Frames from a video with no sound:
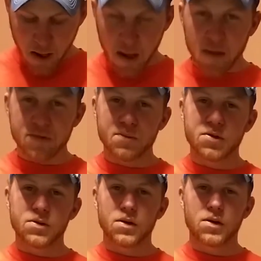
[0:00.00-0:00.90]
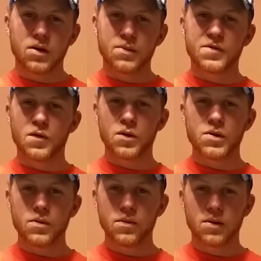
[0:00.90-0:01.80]
I'll have some shooting clips for
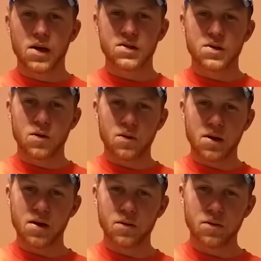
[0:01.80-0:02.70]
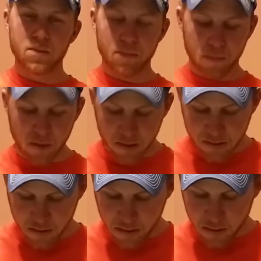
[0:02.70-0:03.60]
you next go around, but
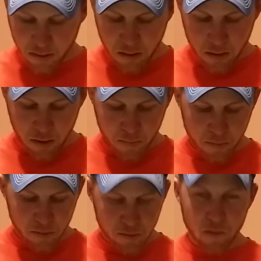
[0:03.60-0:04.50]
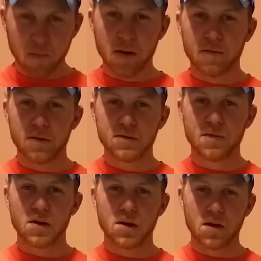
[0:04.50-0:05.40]
hope you enjoyed my first
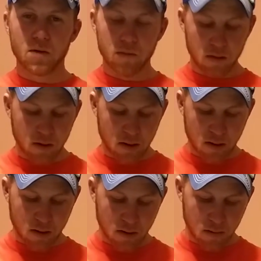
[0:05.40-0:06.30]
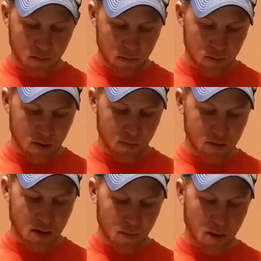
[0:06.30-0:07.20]
video, and keep
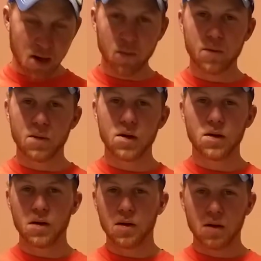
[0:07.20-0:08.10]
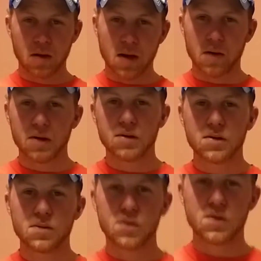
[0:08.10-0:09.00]
check back with me. I'll get
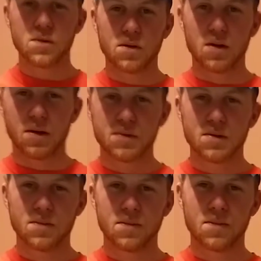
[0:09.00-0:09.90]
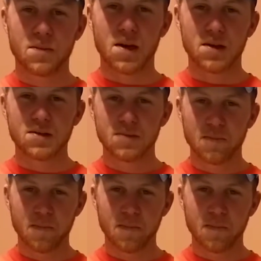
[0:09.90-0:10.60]
you some shooting clips. Thanks.